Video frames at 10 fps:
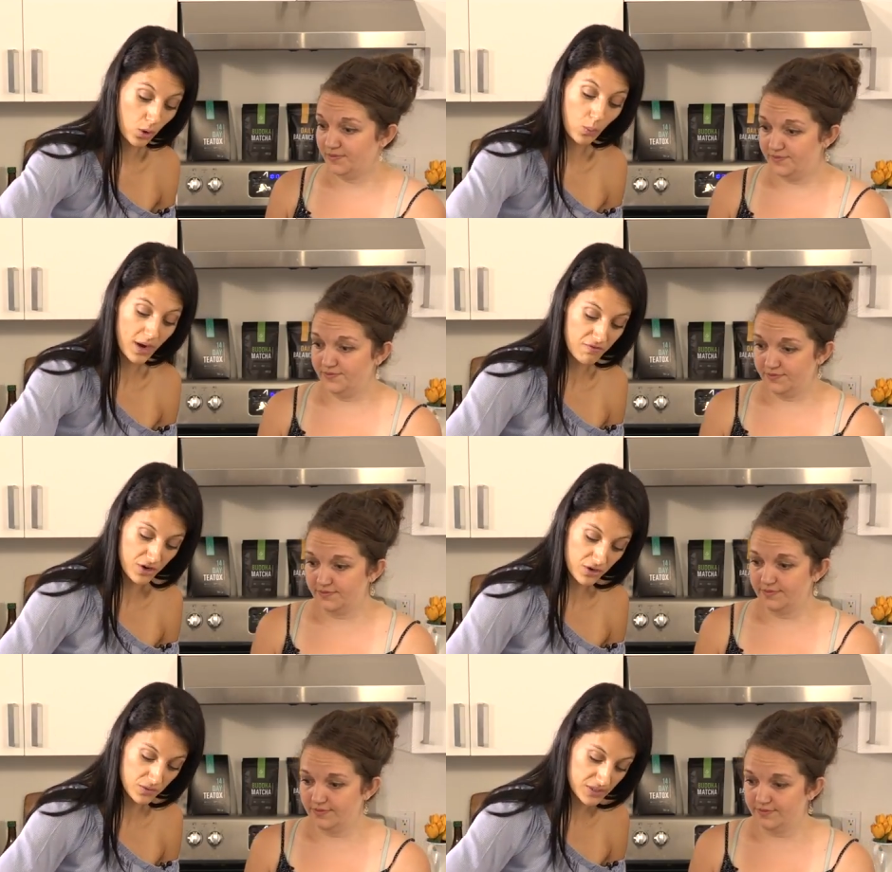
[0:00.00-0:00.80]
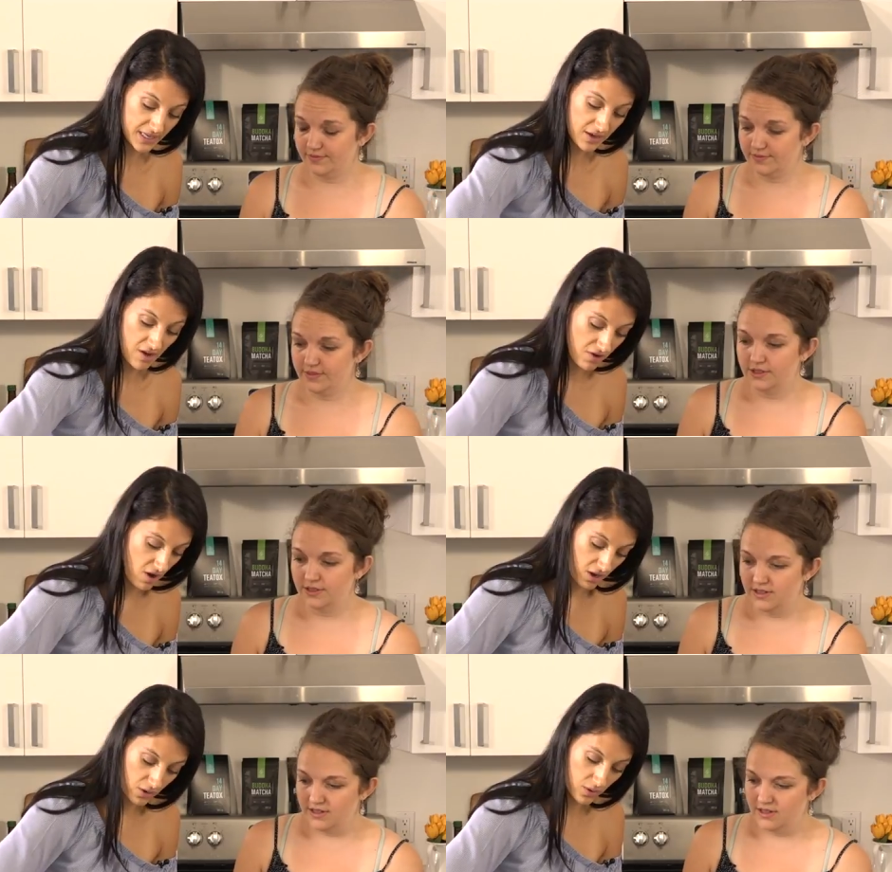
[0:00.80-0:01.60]
Speaker 1: or whatever you're using,
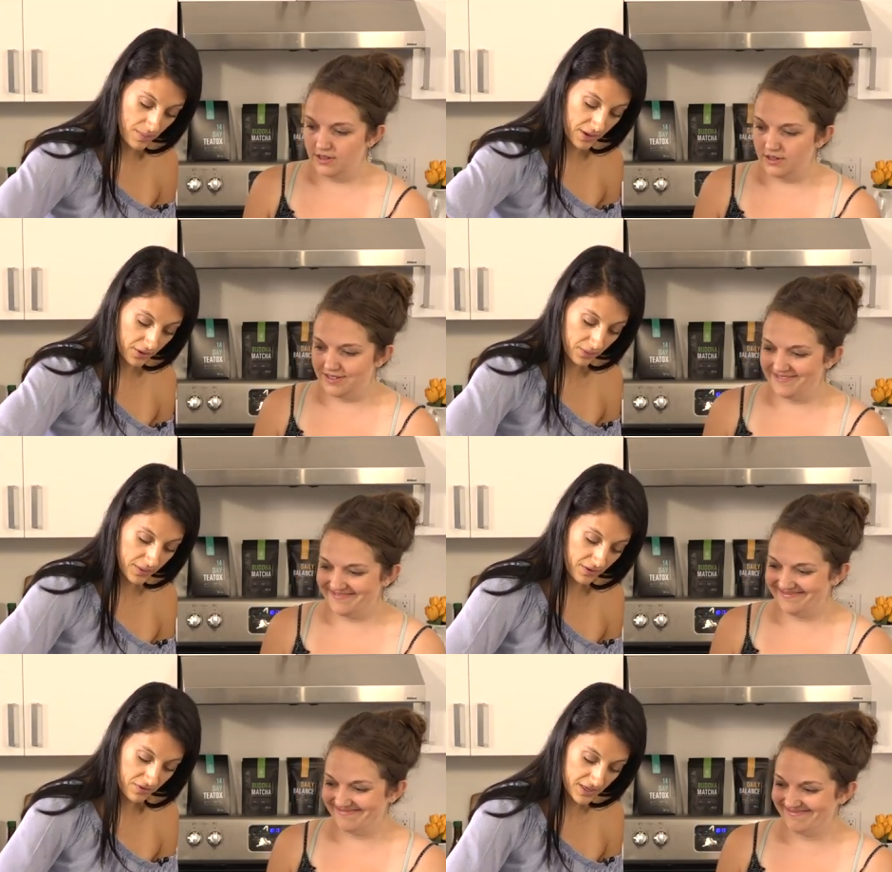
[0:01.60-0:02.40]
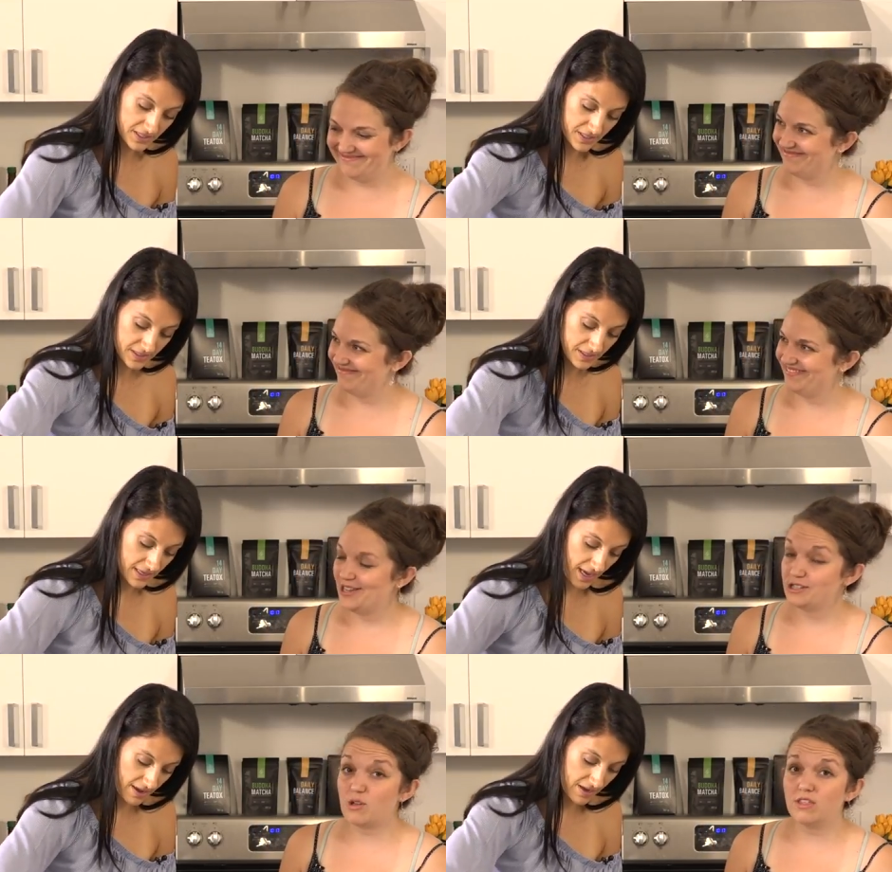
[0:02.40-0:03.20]
avocado or butter or whatever it is.
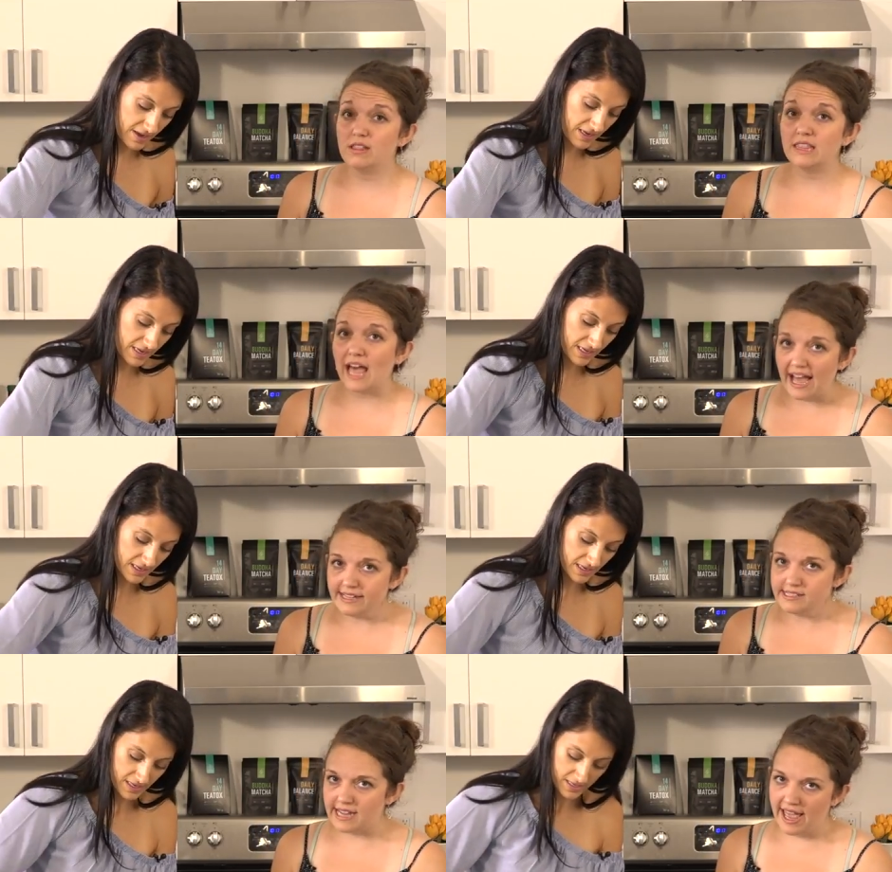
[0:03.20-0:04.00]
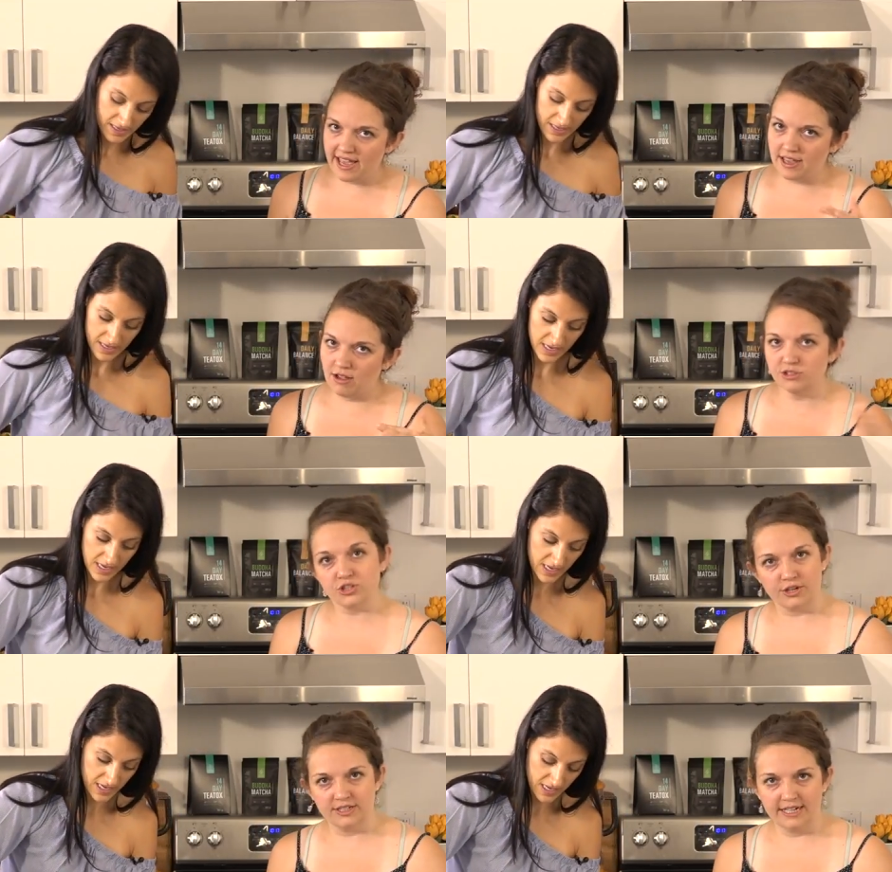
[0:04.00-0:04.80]
Yeah. So the
Speaker 2: last egg
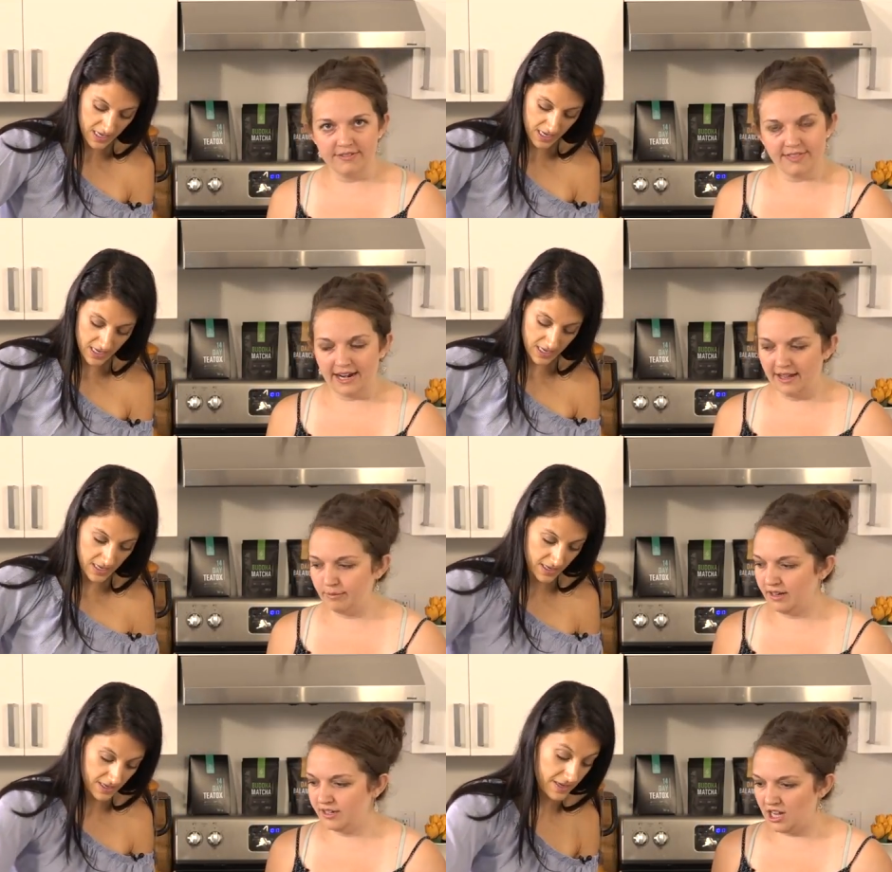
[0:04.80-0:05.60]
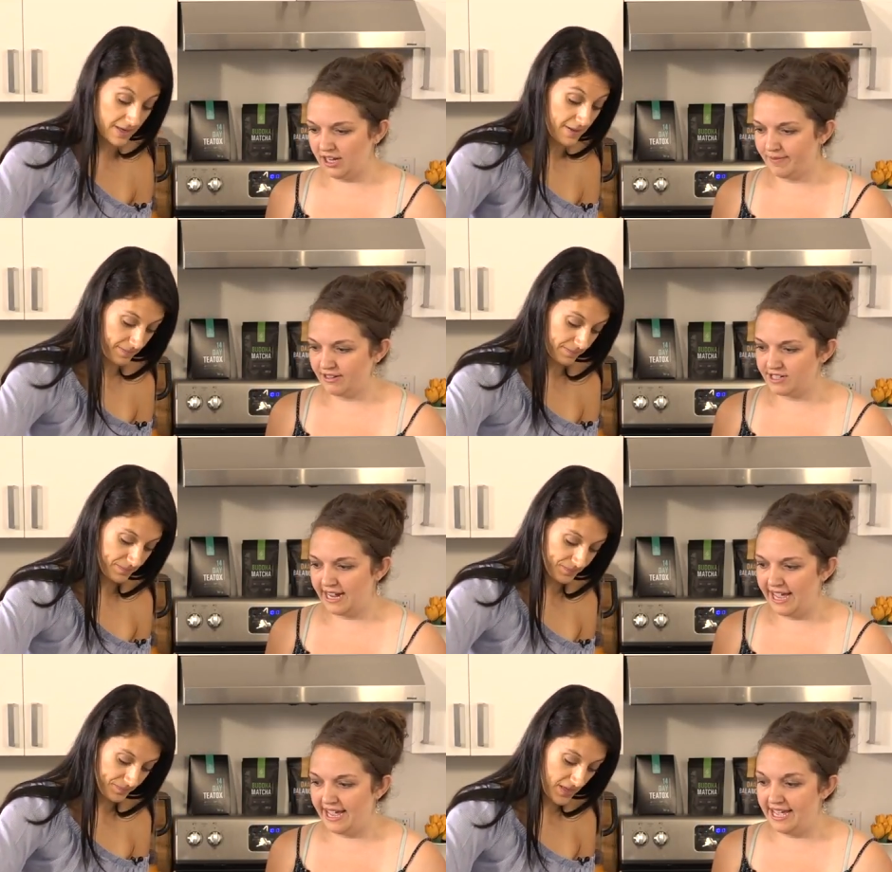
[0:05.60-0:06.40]
alternative that I'm gonna talk about
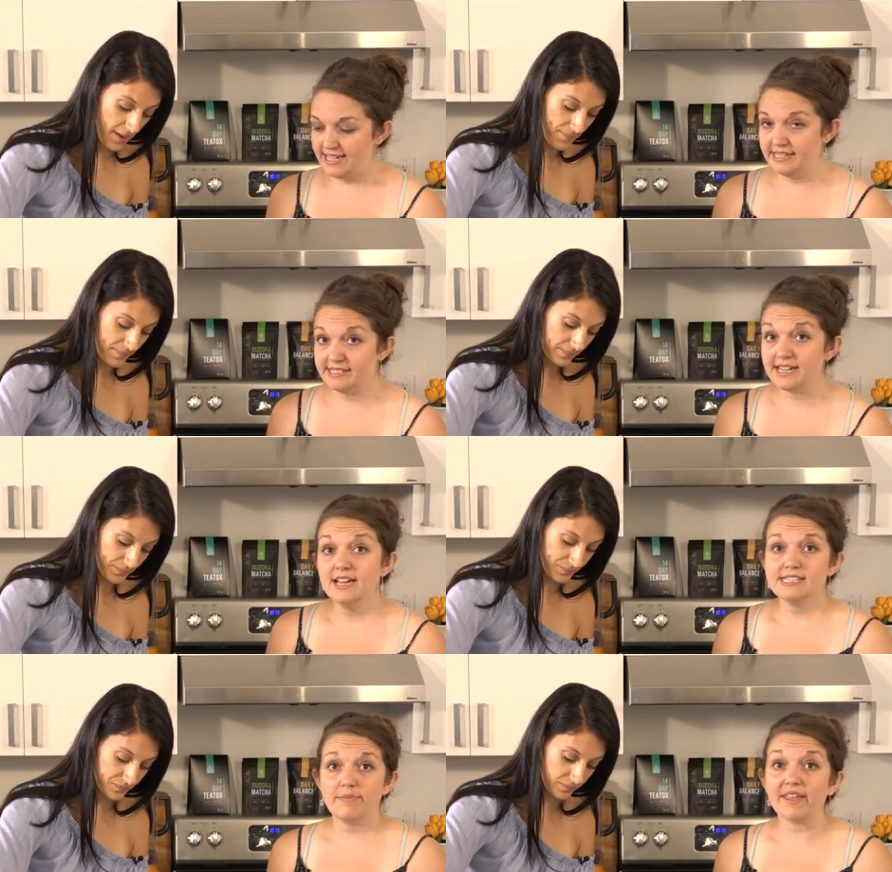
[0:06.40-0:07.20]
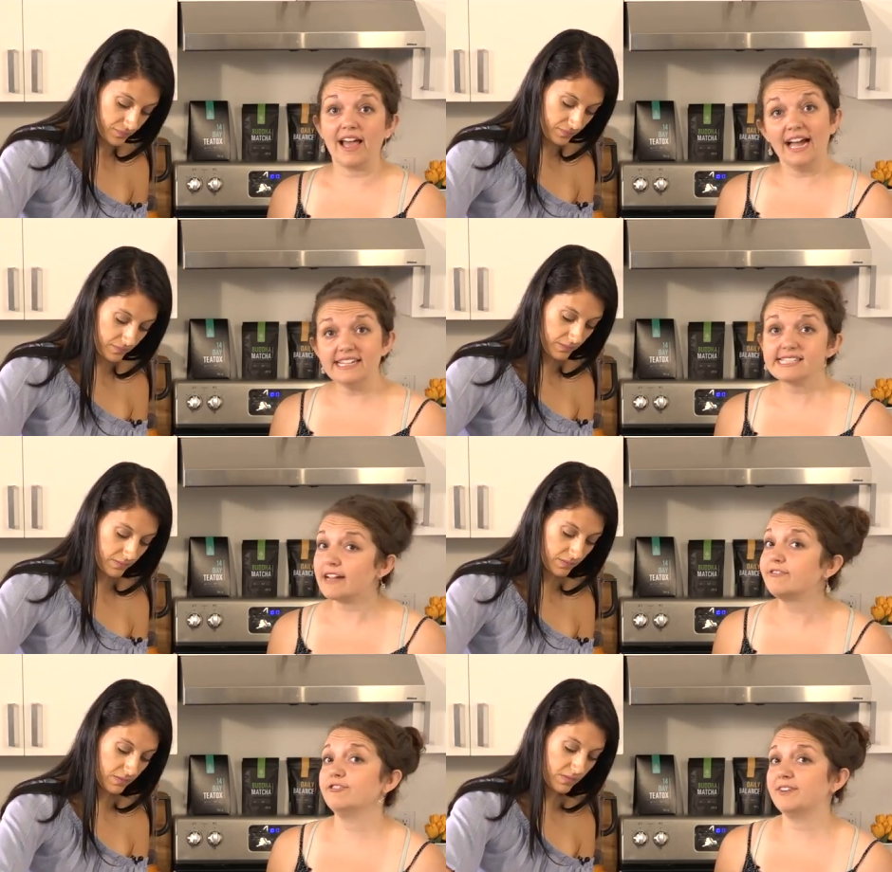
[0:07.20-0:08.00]
today yeah. is something I
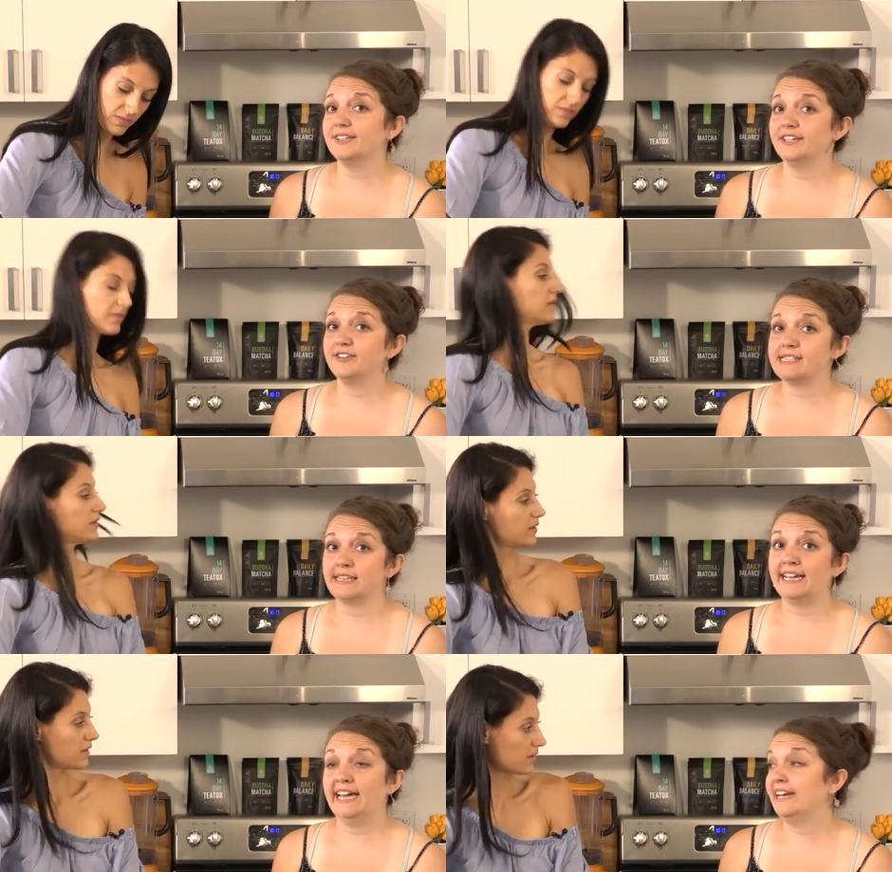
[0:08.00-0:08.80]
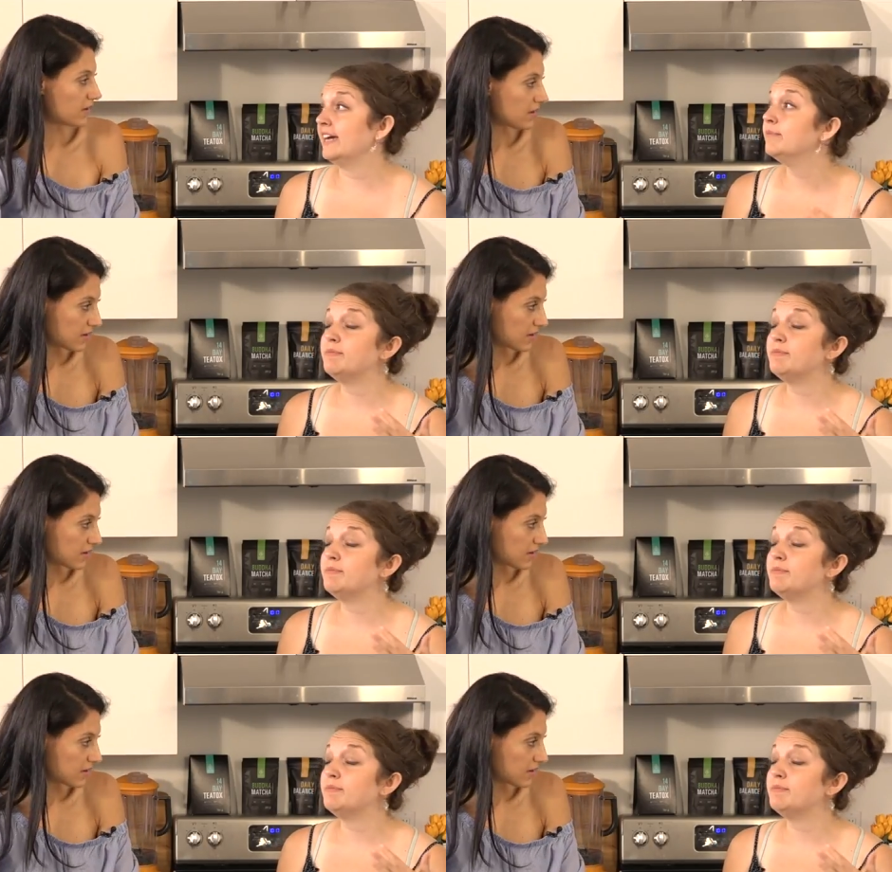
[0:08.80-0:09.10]
discovered fairly recently and I am